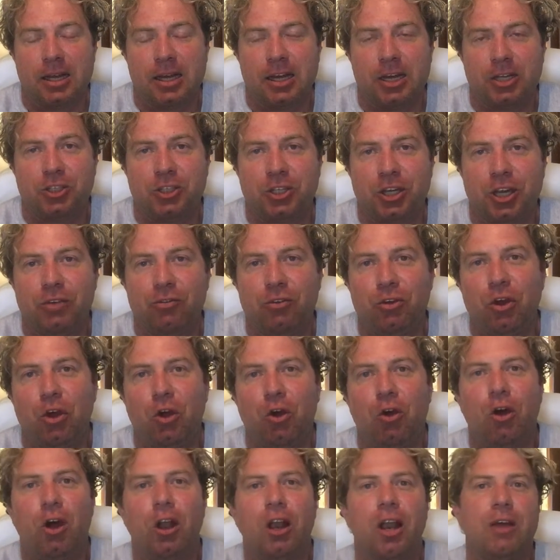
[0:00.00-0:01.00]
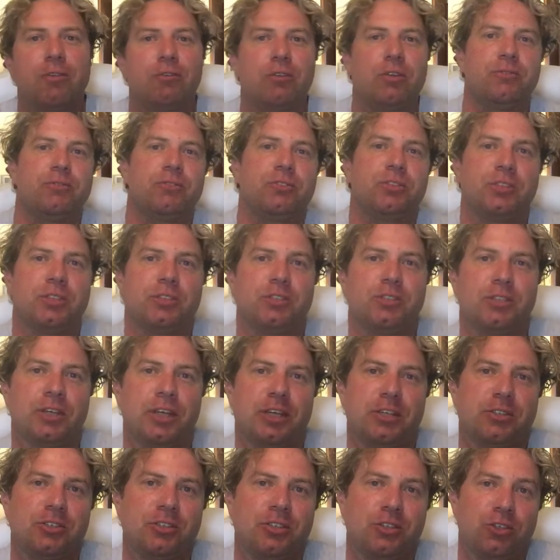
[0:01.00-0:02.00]
Achieving a high level of
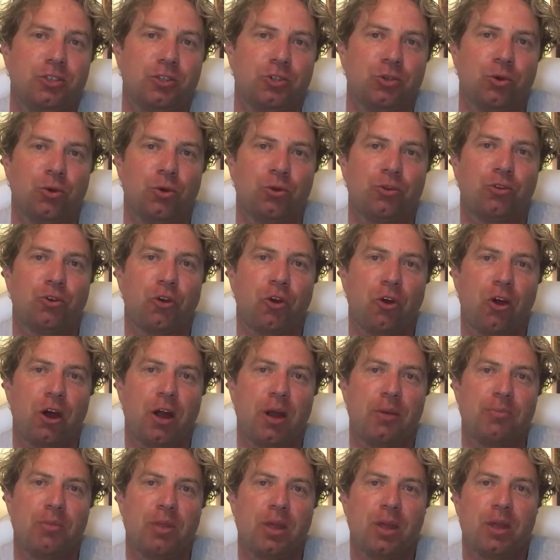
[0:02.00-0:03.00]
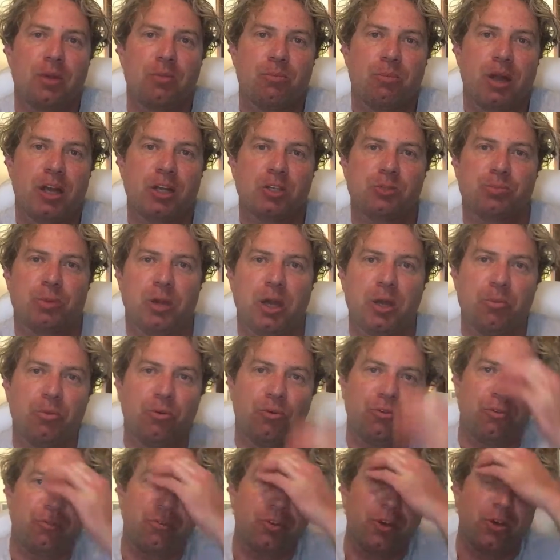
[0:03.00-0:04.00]
success in a short time makes
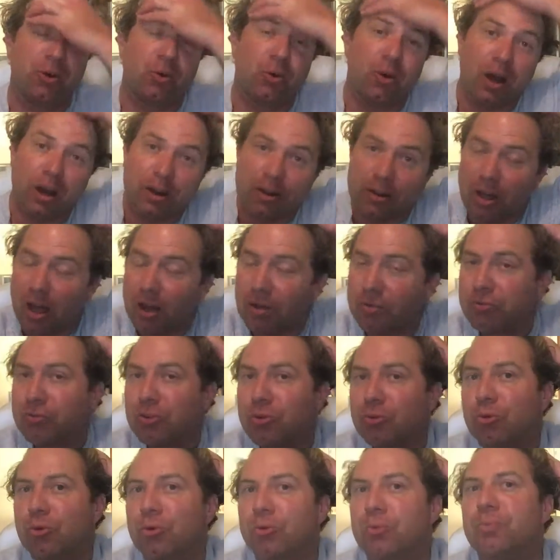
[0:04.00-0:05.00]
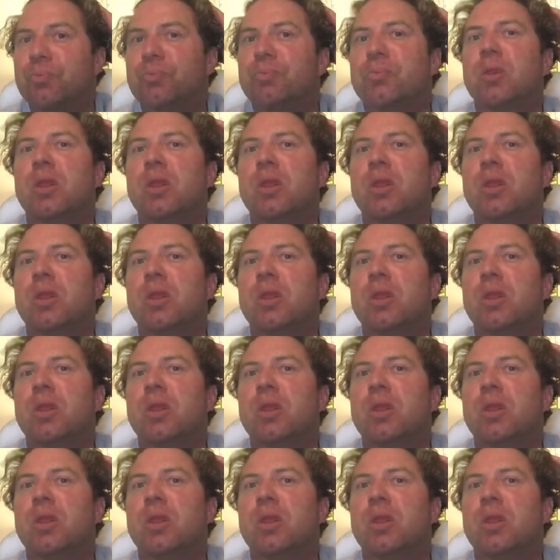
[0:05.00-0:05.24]
people feel uncomfortable.